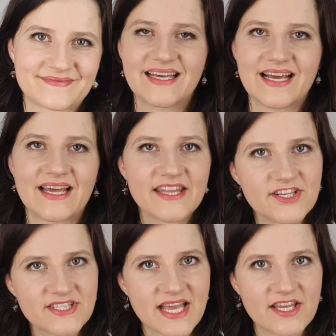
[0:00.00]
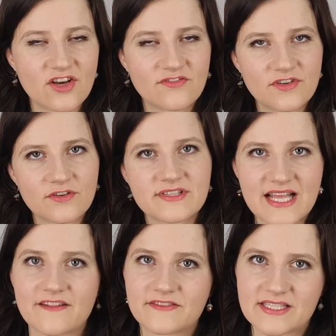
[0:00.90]
Another sign of low
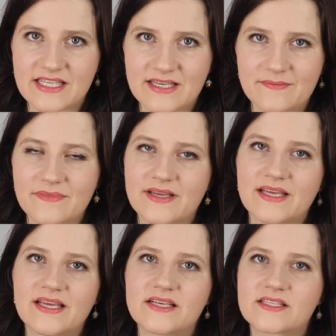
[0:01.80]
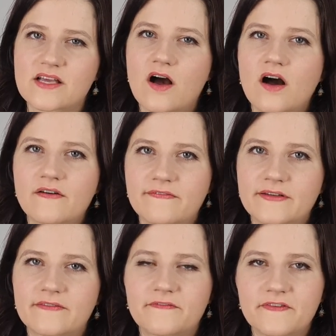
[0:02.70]
self-esteem is
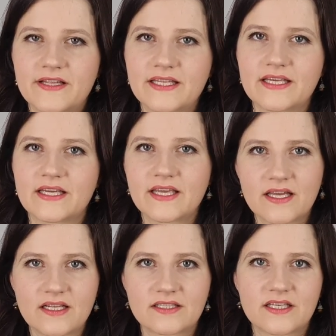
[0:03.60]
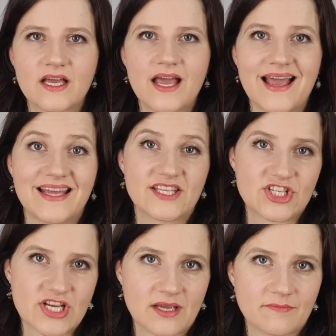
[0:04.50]
often feeling guilt and
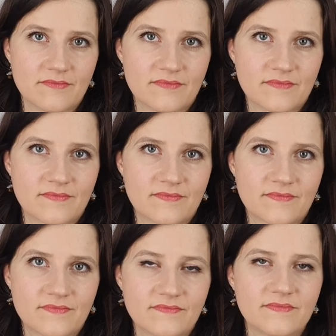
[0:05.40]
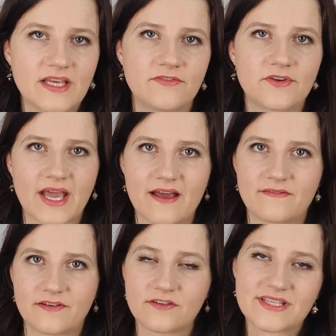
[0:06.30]
shame. If you have
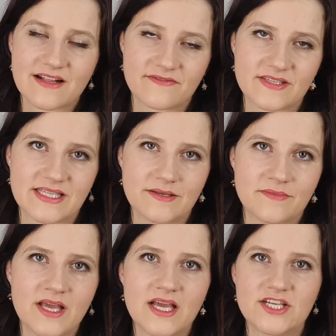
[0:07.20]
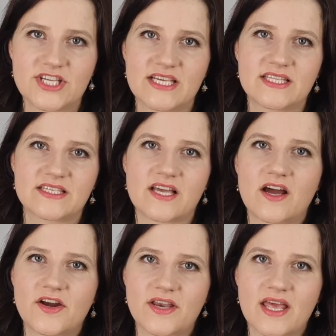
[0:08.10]
low self-esteem, chances
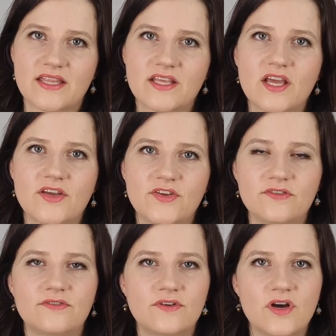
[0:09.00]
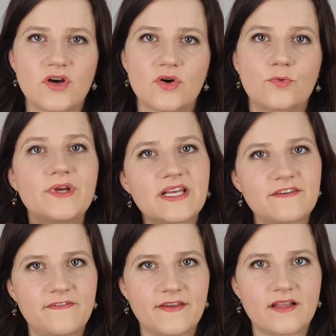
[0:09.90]
are that you quickly
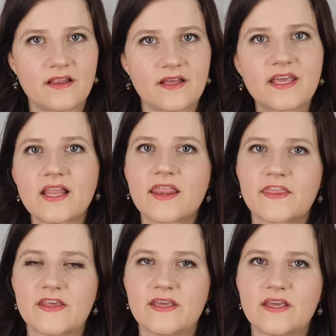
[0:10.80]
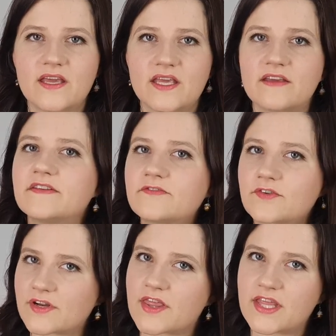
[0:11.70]
feel guilty even for
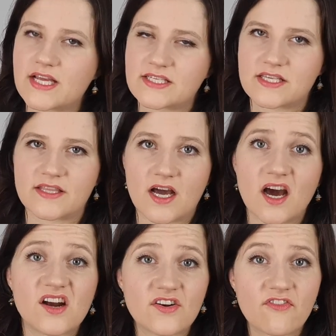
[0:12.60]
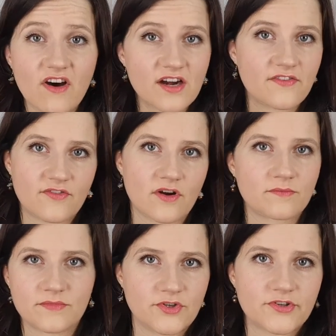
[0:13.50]
the things that are far
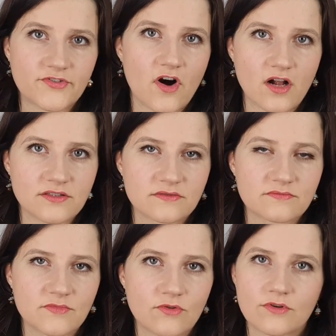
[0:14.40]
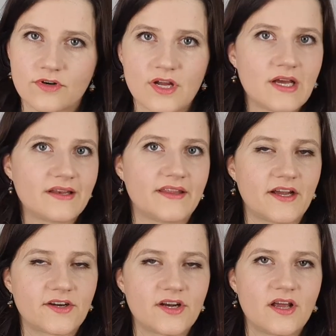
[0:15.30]
from your fault or that
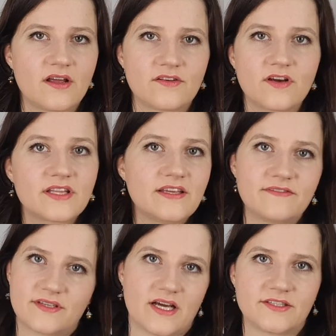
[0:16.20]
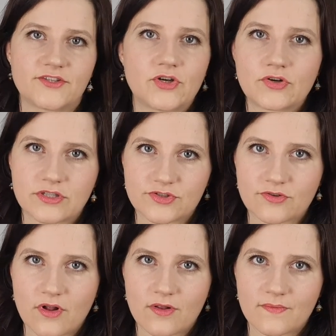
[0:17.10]
are not even under your
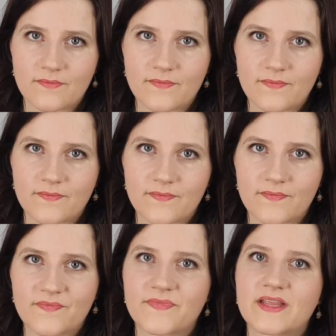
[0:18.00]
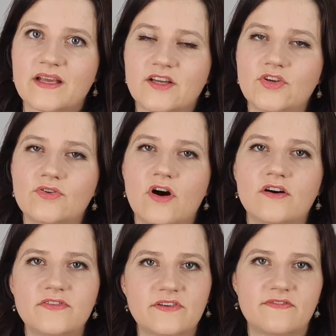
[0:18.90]
control. You
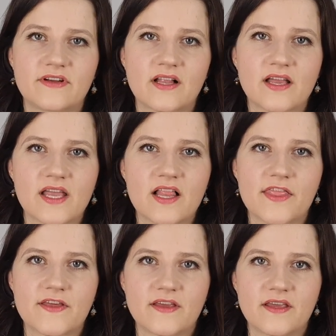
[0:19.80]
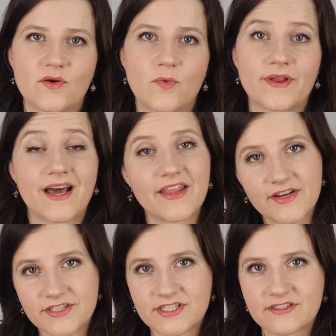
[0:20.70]
often feel guilty when
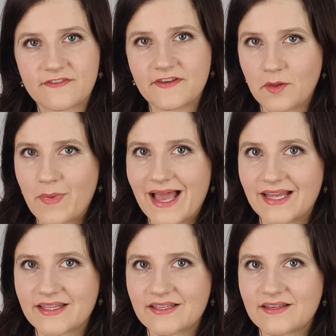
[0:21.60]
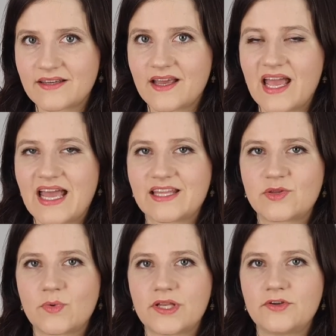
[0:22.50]
others feel bad and
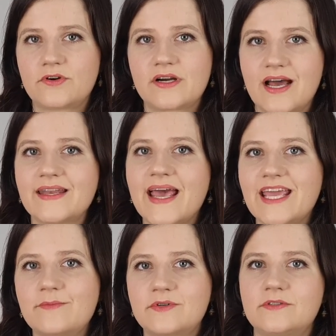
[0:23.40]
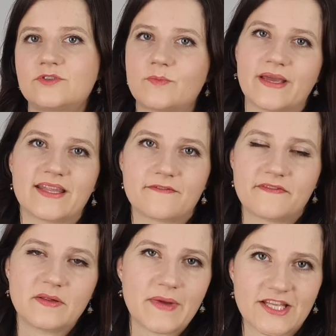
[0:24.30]
when you're unable to make them
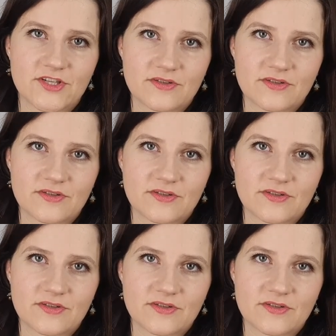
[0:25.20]
feel better.